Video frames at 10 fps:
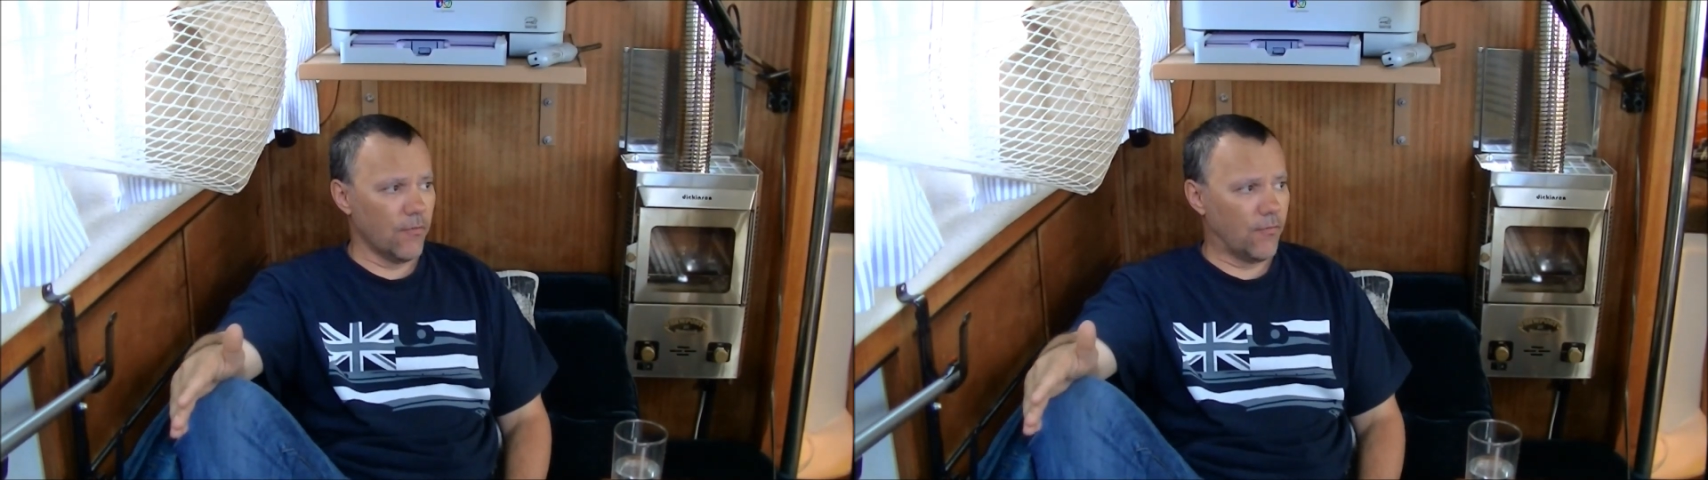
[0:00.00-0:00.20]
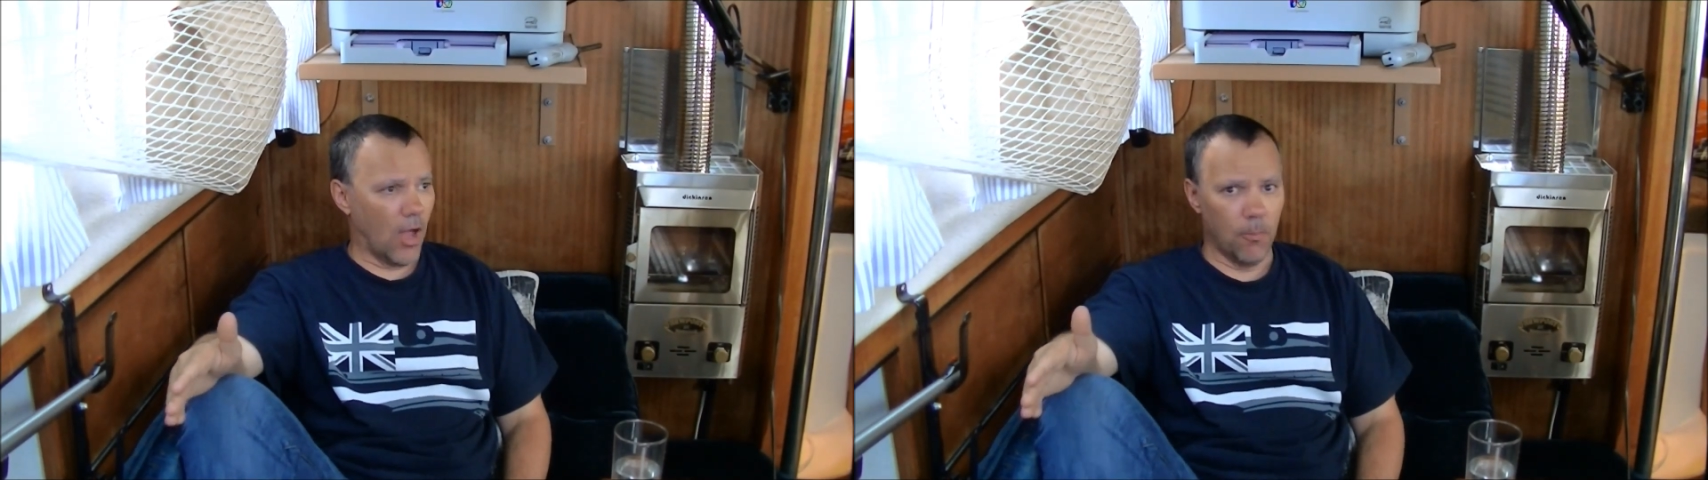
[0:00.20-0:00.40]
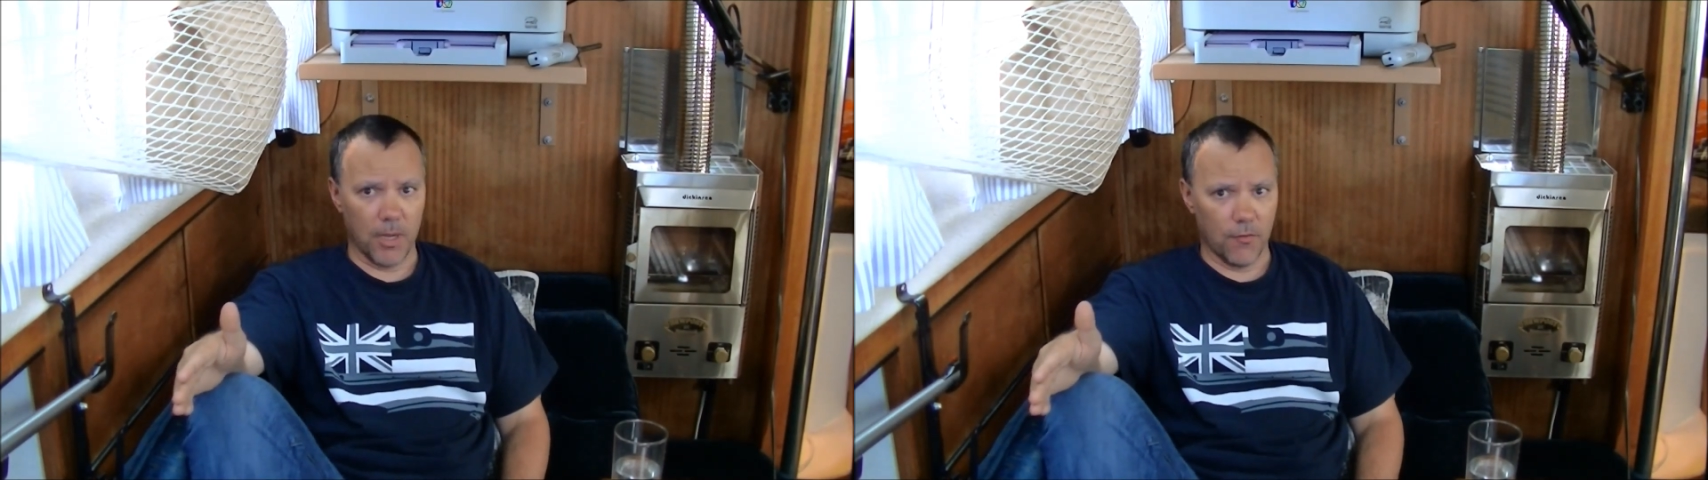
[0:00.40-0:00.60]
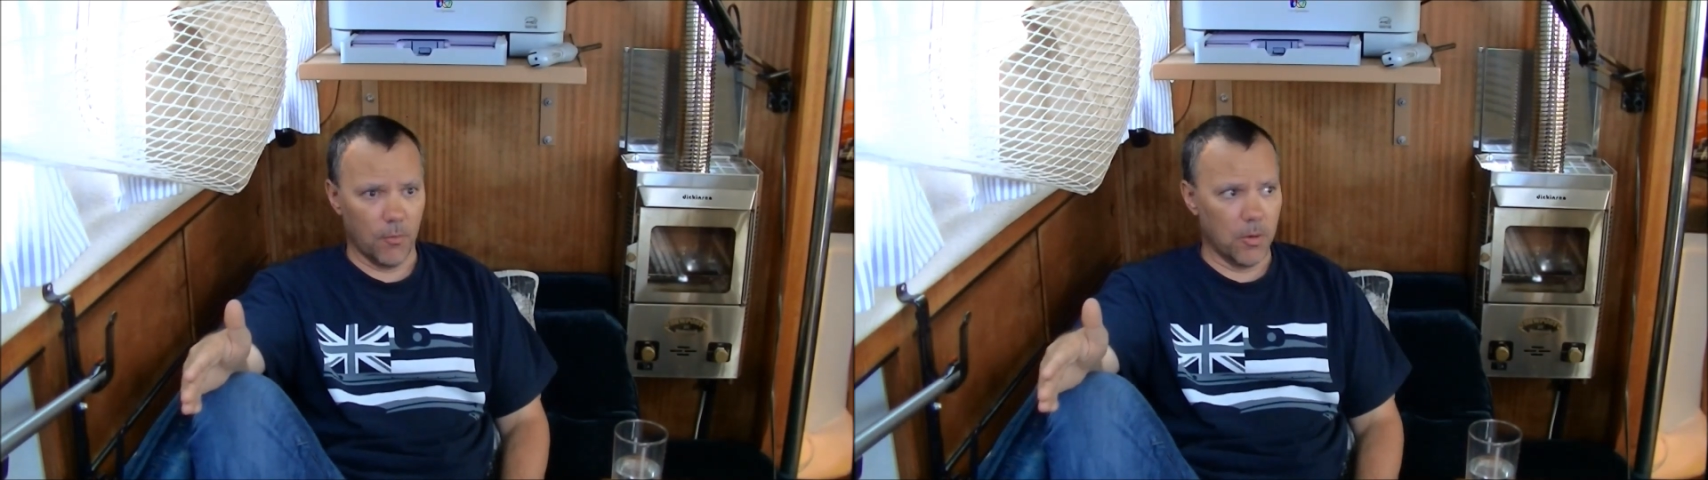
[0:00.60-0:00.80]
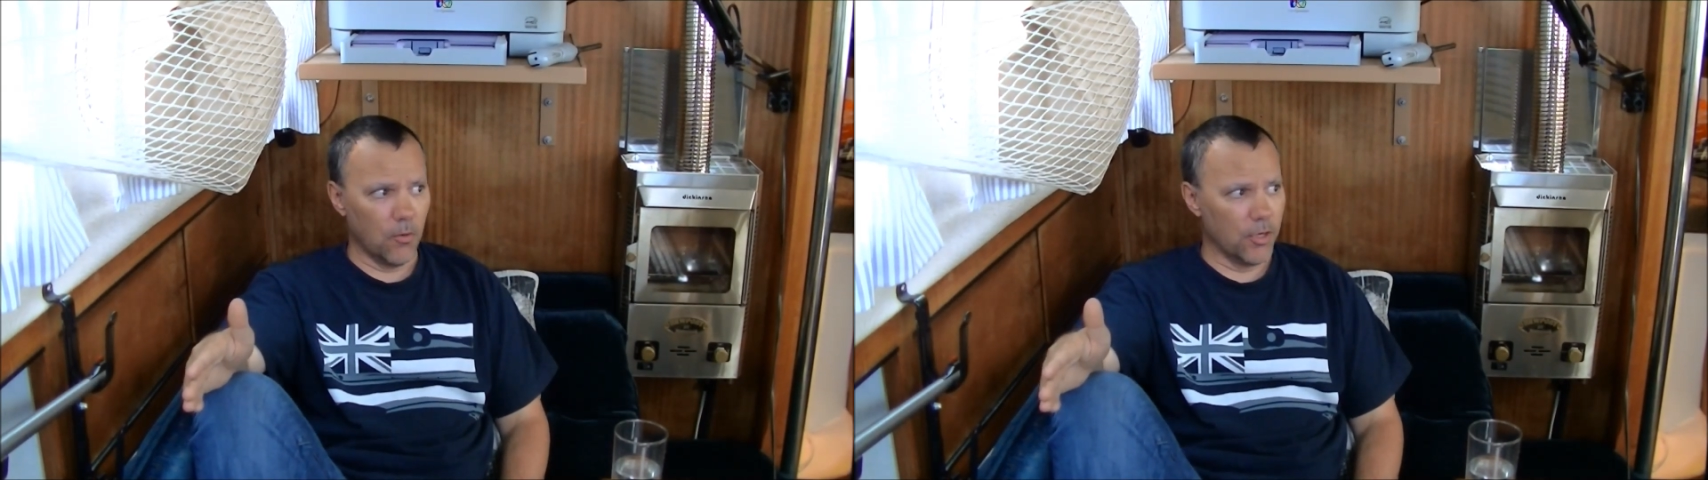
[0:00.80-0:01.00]
of how big of
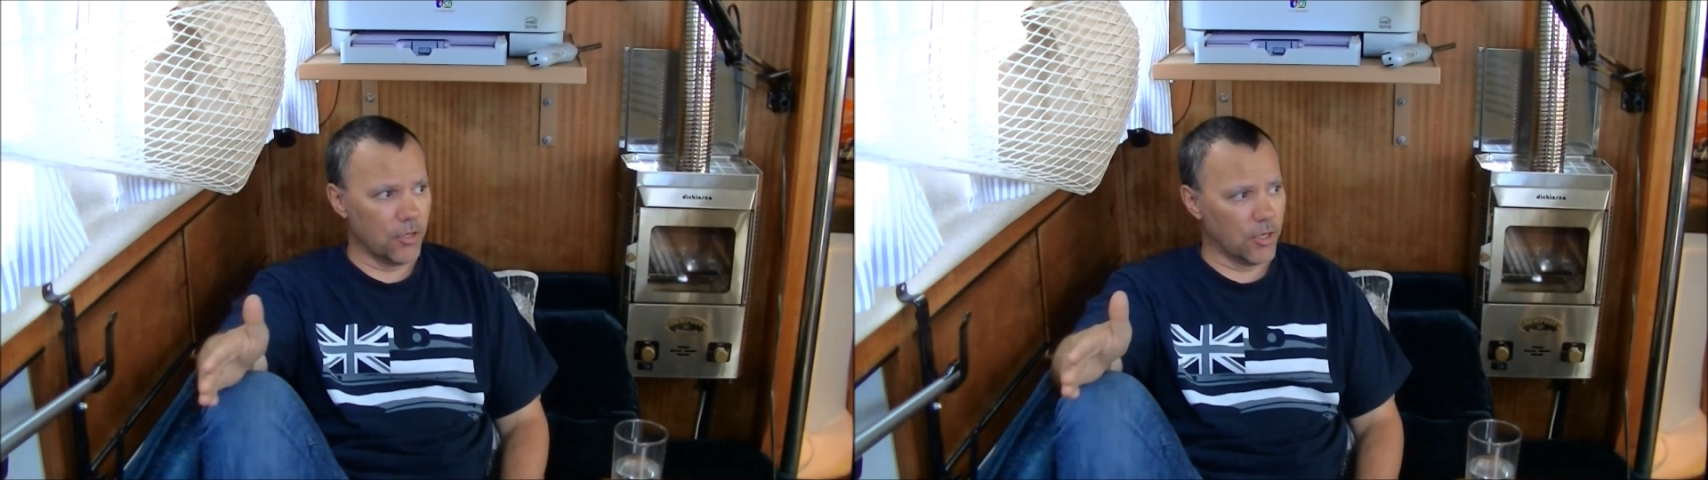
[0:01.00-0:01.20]
a boat you